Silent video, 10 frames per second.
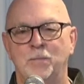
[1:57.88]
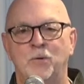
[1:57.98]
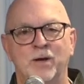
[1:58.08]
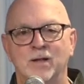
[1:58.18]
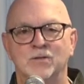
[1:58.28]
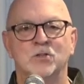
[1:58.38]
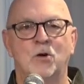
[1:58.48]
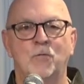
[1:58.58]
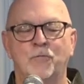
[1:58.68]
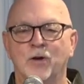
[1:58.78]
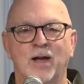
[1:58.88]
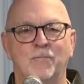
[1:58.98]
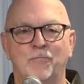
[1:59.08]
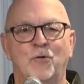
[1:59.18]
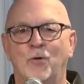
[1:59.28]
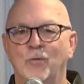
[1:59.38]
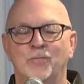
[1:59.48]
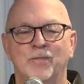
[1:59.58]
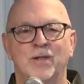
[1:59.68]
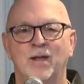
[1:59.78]
People get so
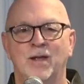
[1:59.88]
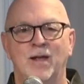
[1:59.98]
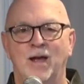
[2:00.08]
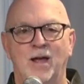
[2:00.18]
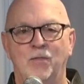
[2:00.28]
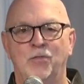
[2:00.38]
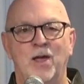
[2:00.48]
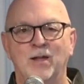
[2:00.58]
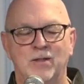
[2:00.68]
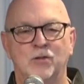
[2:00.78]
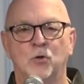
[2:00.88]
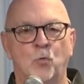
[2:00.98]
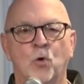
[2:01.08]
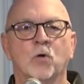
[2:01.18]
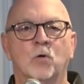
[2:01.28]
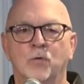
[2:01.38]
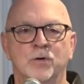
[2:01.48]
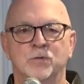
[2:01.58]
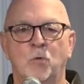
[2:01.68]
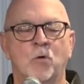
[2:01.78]
forgetful and think that the
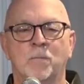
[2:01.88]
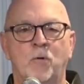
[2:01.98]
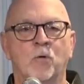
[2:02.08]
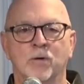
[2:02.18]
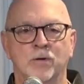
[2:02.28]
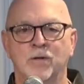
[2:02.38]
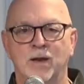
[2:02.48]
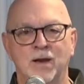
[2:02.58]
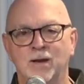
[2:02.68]
world is more important